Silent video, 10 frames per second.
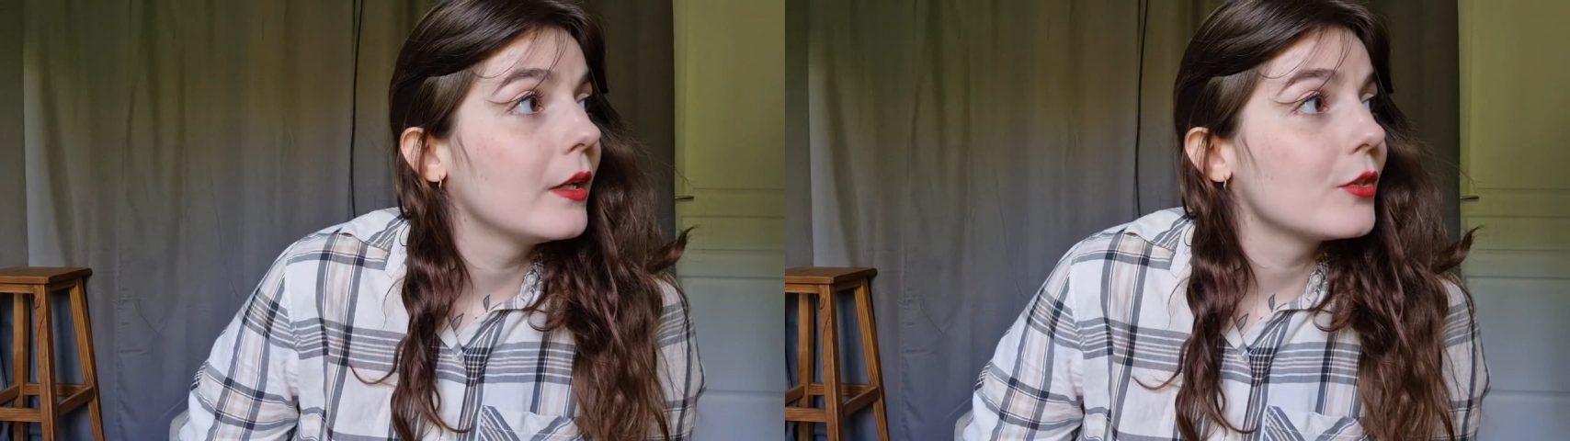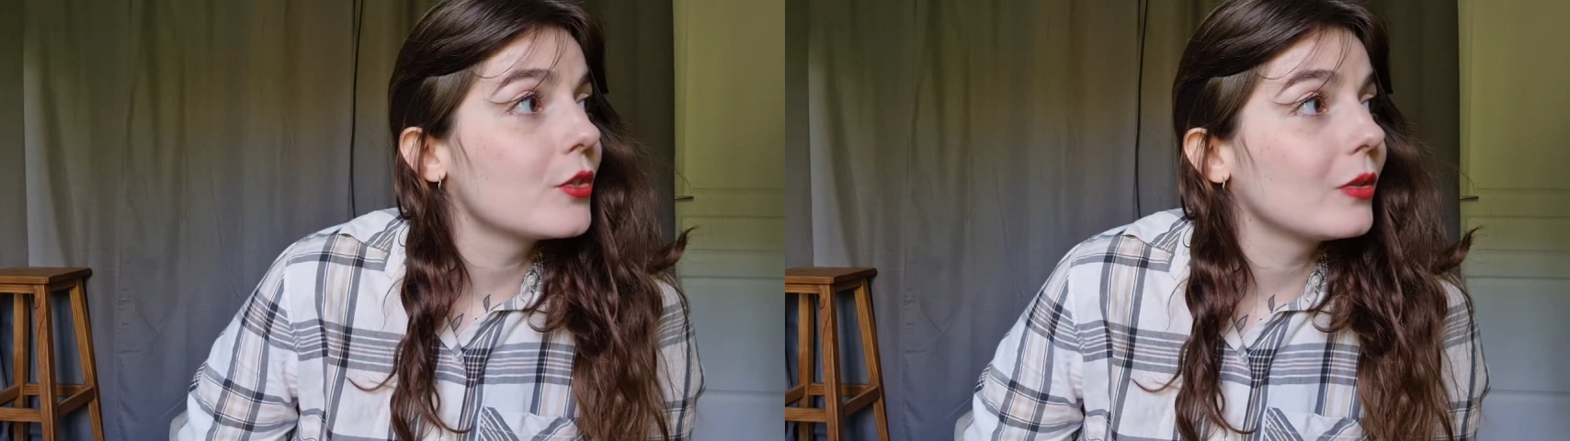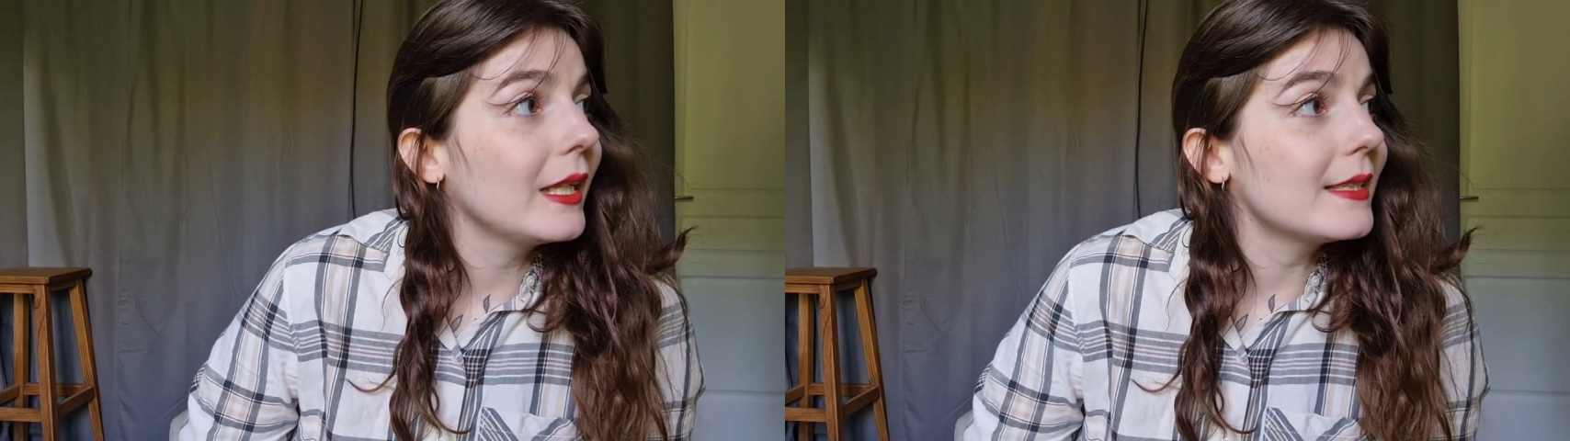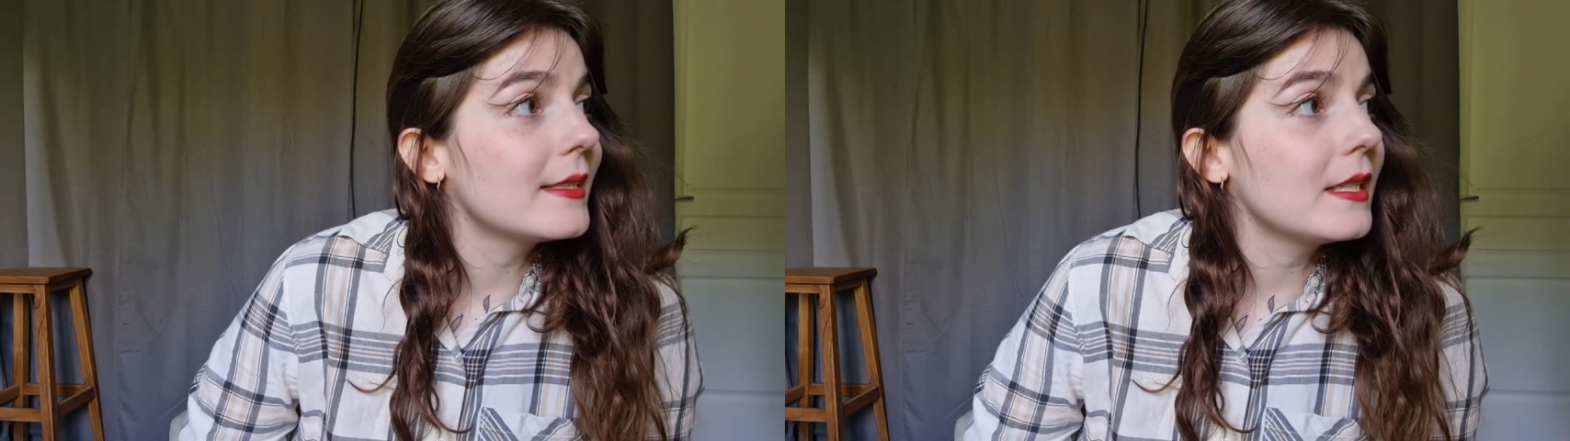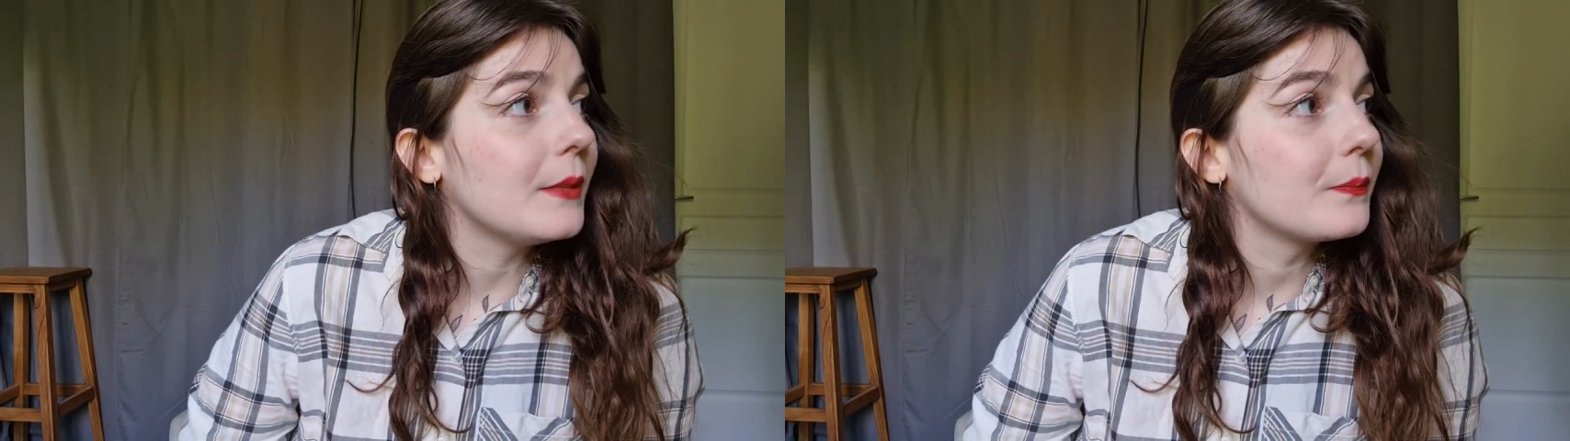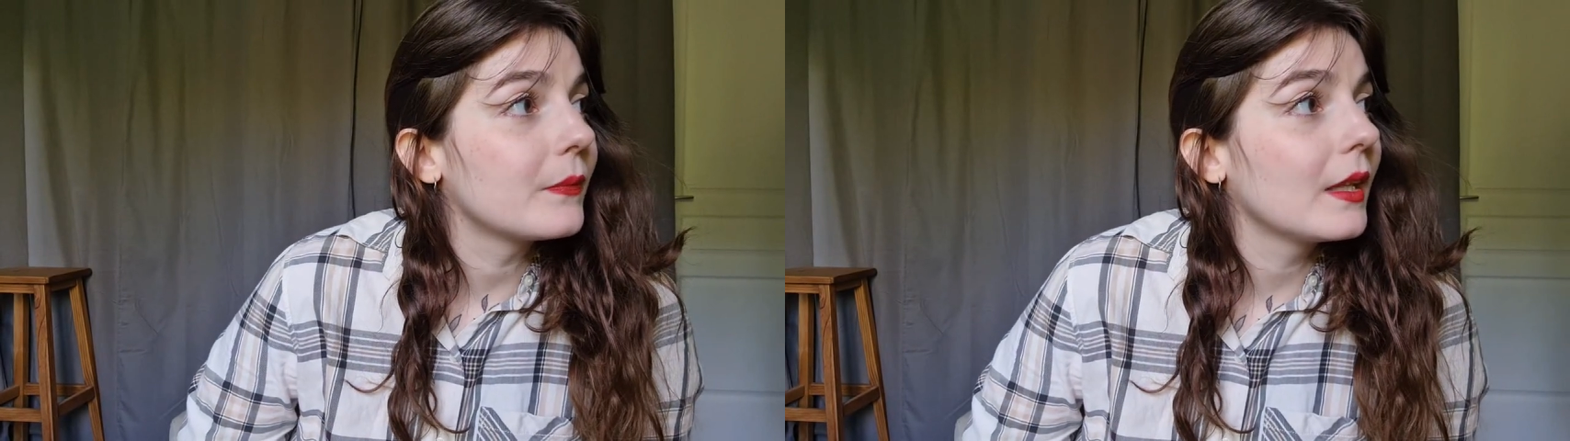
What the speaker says: So let's see